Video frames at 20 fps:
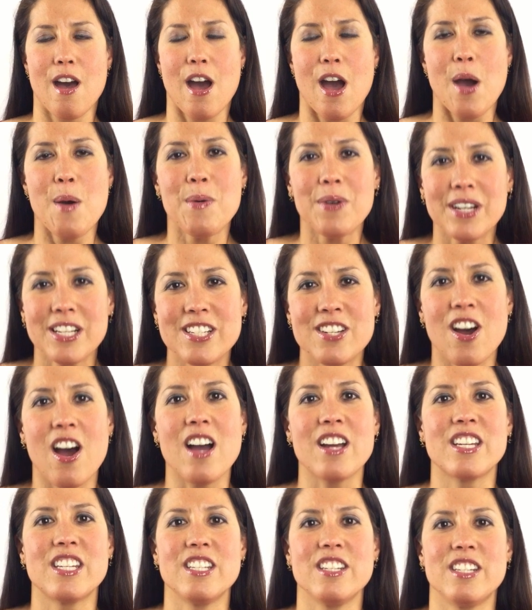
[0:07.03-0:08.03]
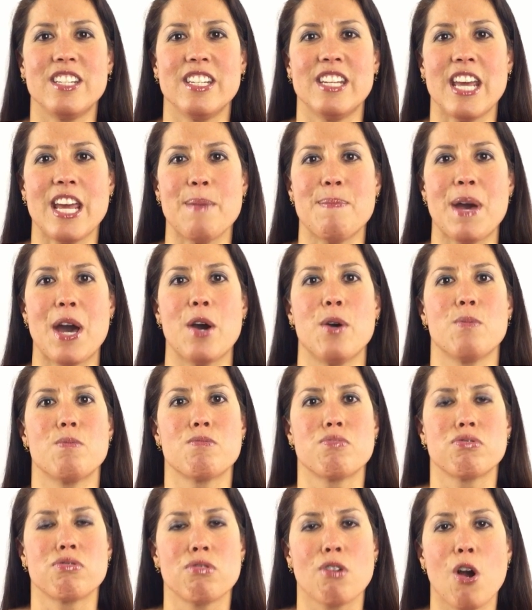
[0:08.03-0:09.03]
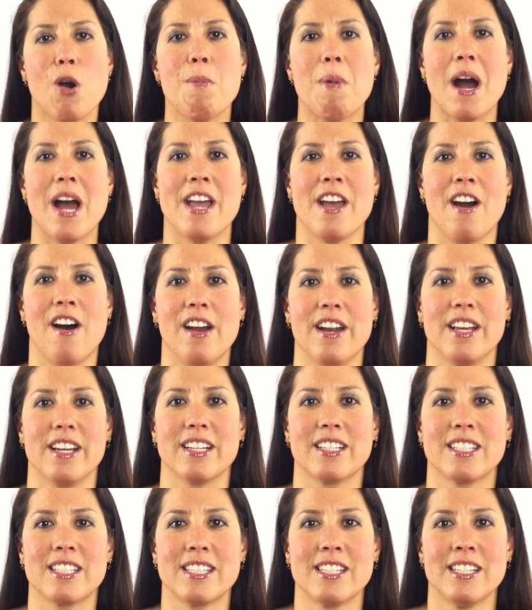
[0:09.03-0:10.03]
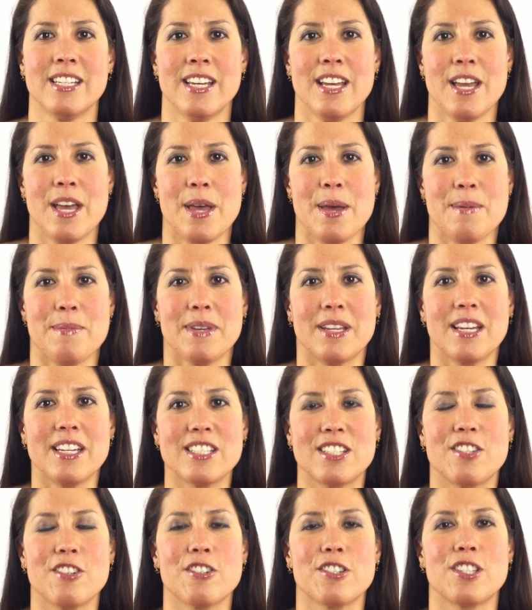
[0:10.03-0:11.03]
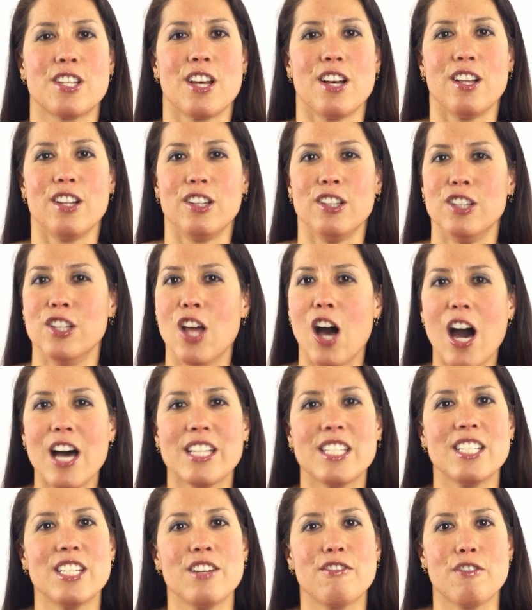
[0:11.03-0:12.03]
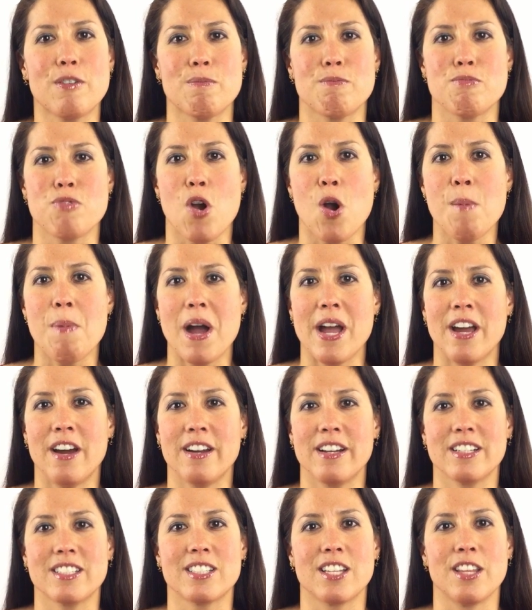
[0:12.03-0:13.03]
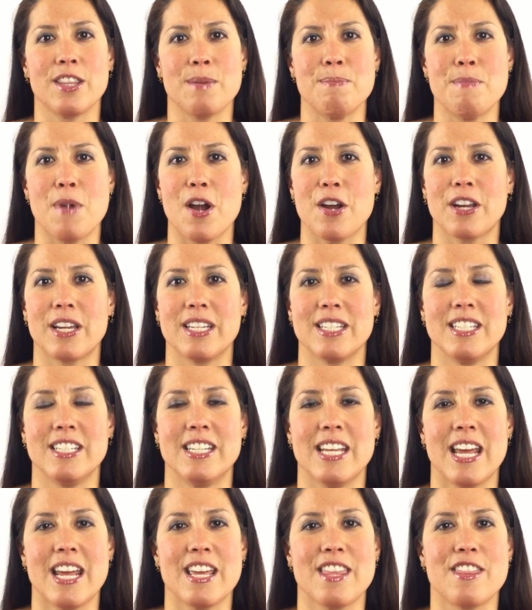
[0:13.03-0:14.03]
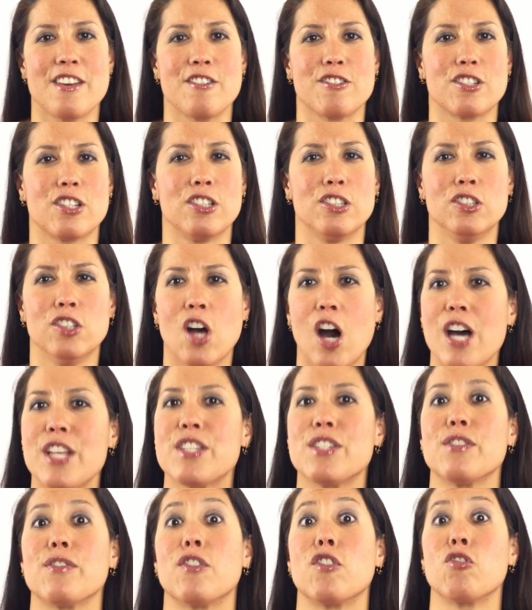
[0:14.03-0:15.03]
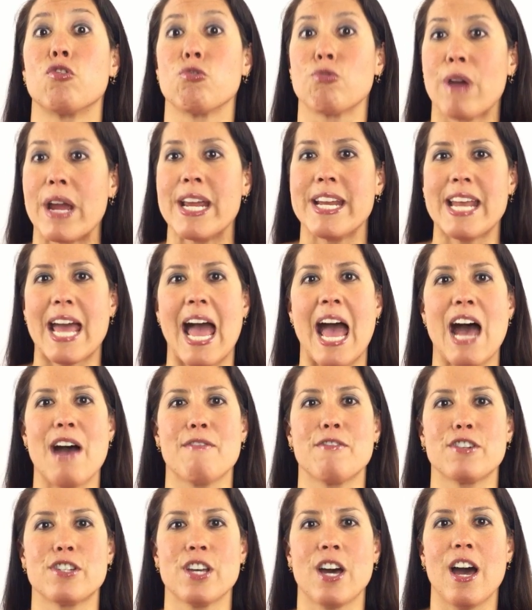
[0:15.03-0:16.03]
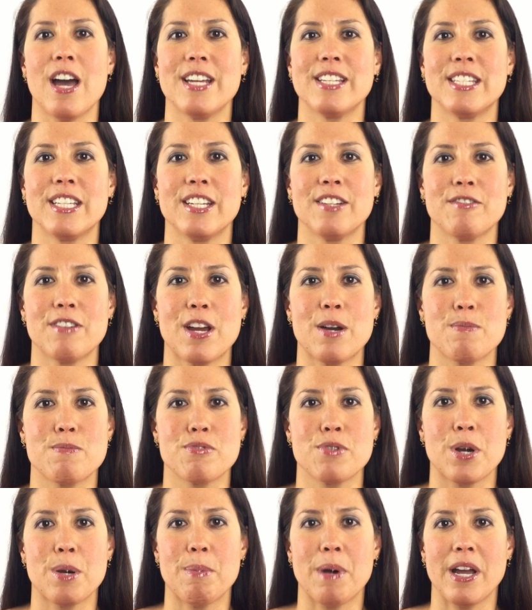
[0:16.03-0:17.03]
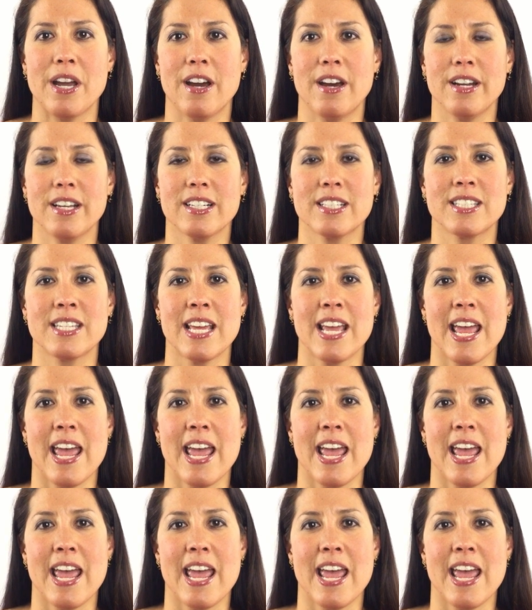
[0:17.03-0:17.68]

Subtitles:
I want to talk to you today about probiotics because there's lots of different probiotics on the market today. There's lots of great advertising around probiotics,